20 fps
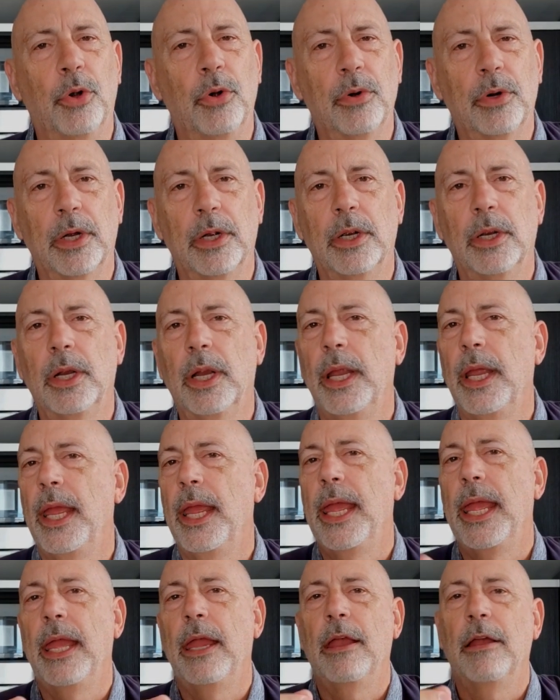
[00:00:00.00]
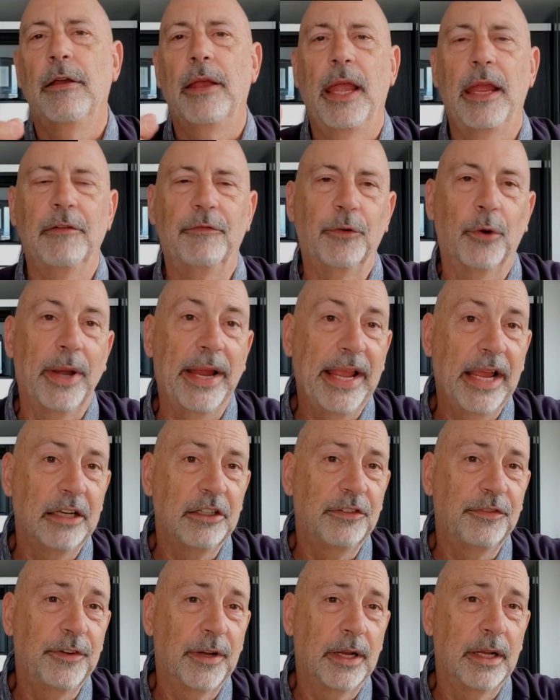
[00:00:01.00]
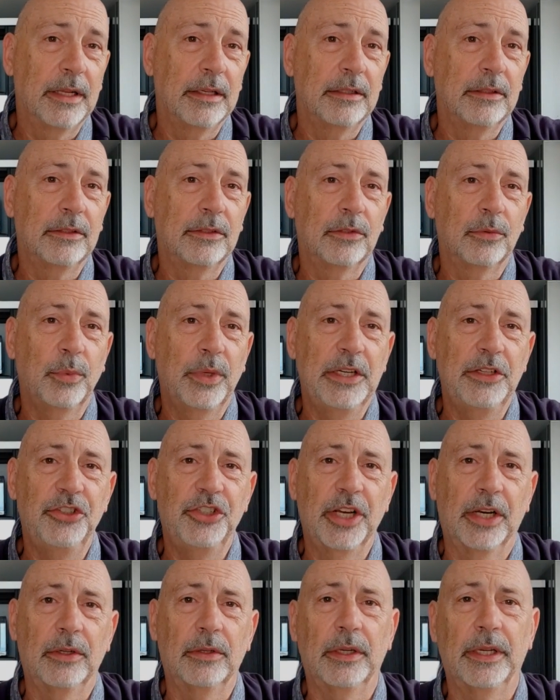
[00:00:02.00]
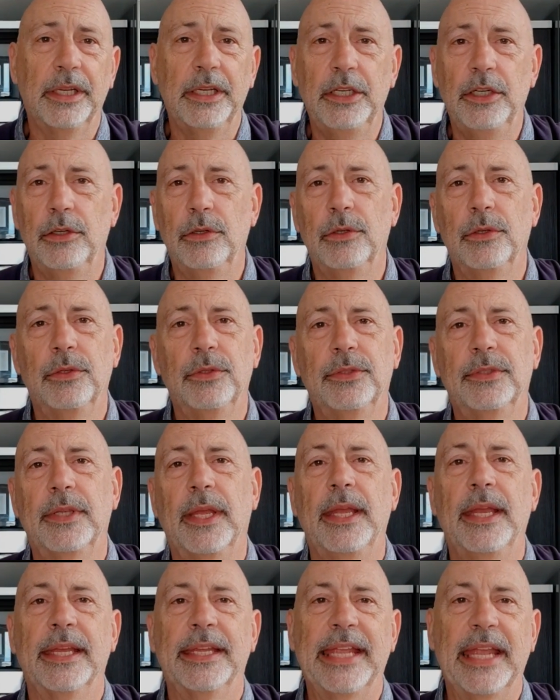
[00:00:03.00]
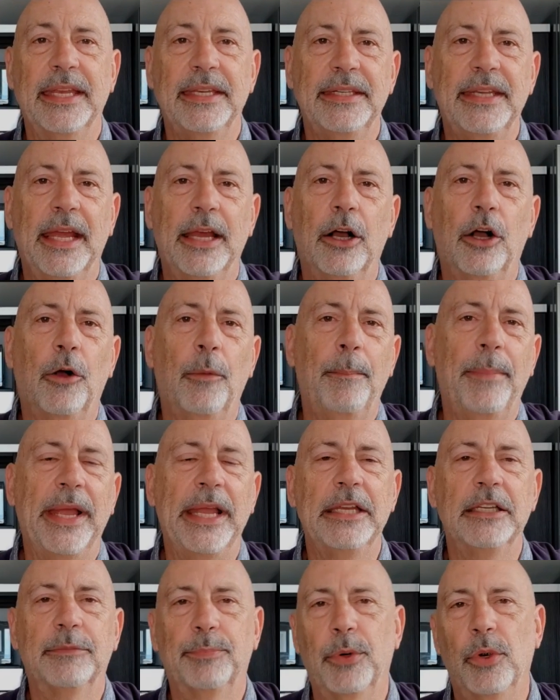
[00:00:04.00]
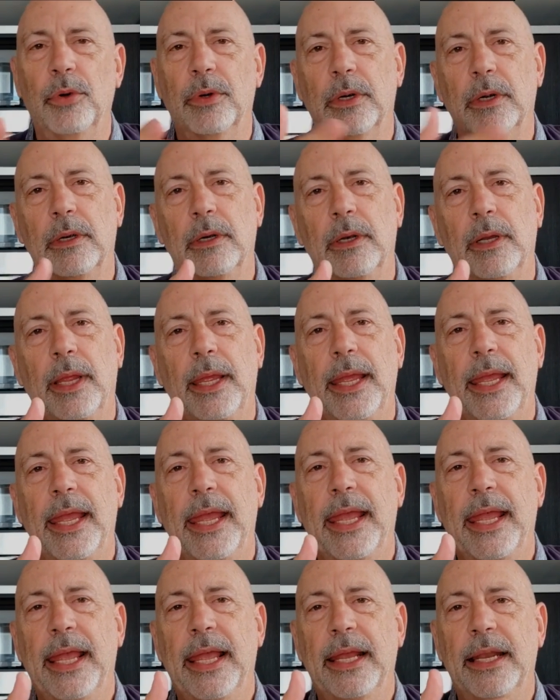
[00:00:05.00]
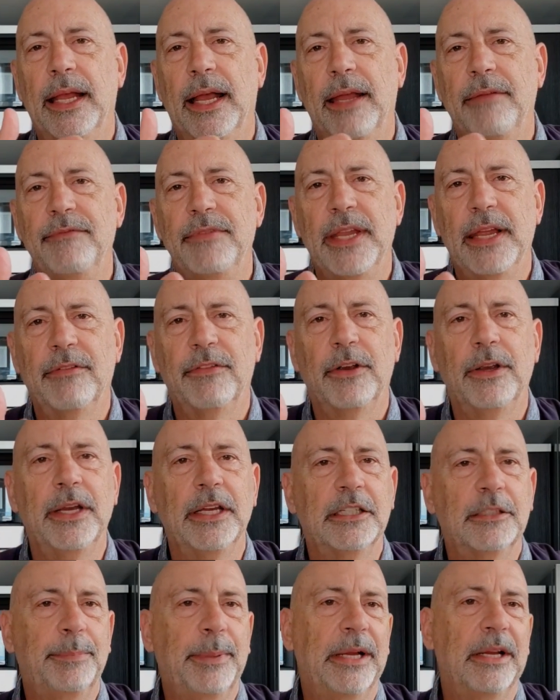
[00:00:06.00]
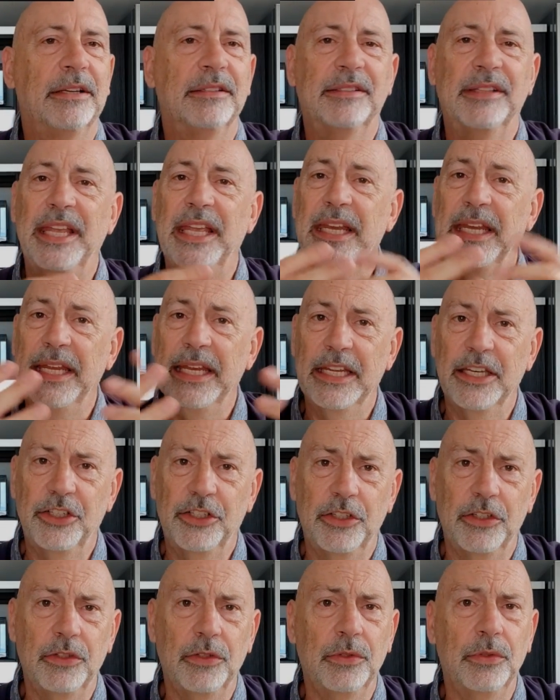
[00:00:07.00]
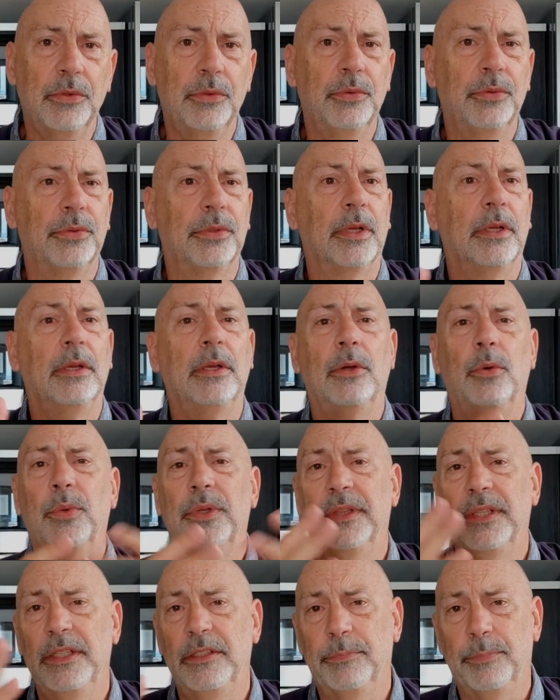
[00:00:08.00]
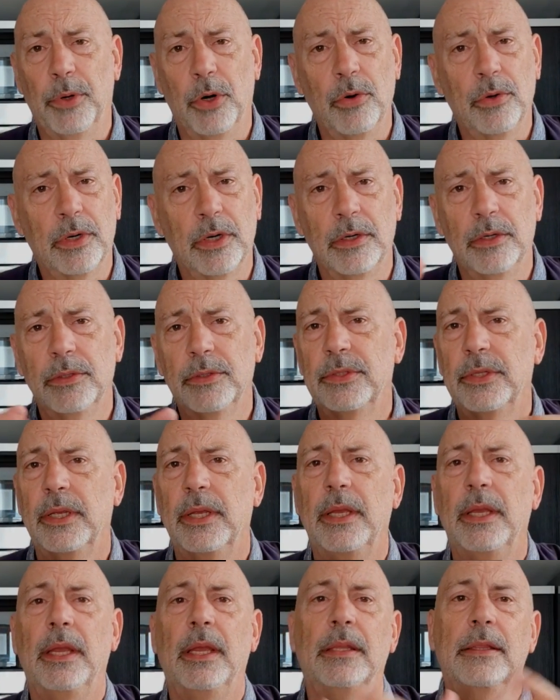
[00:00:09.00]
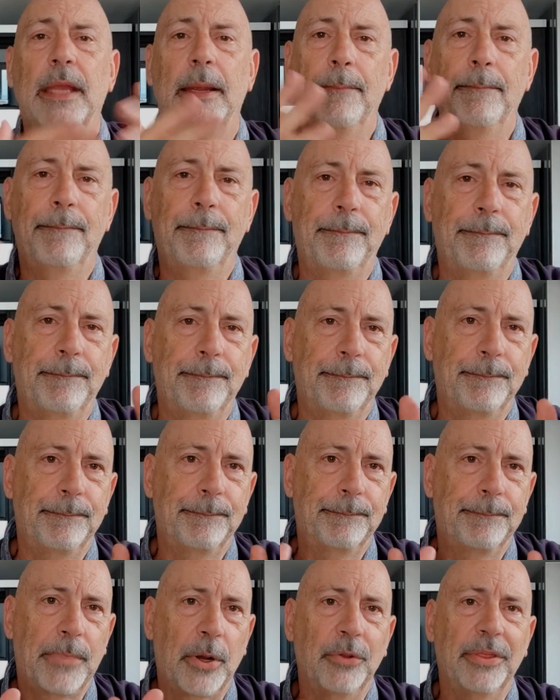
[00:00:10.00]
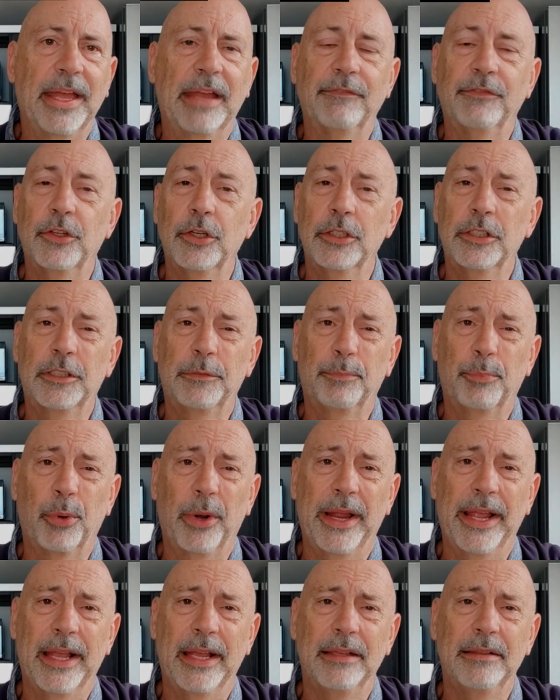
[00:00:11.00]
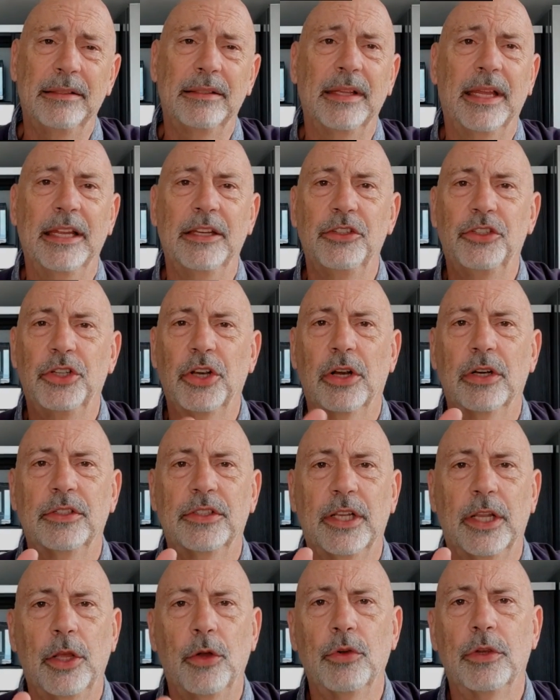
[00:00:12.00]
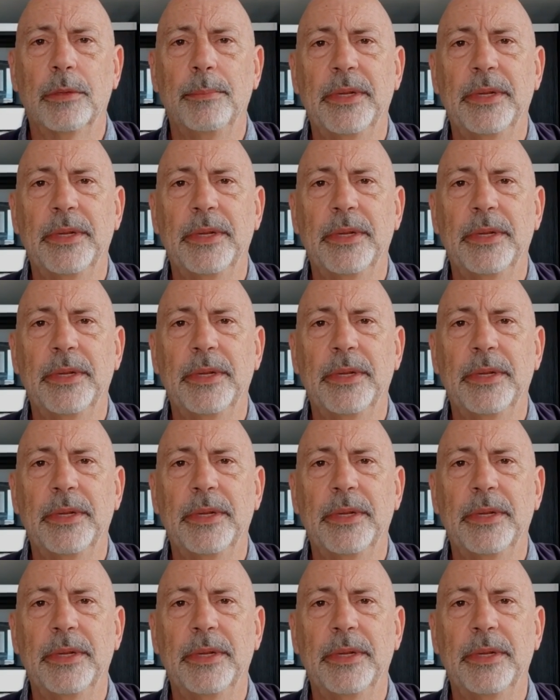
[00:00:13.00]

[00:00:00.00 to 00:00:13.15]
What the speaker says: Broker, and for hedge funds, we generally use Candel Base Broker. And I've never experienced any issues with these brokers. They both have good spreads and charge low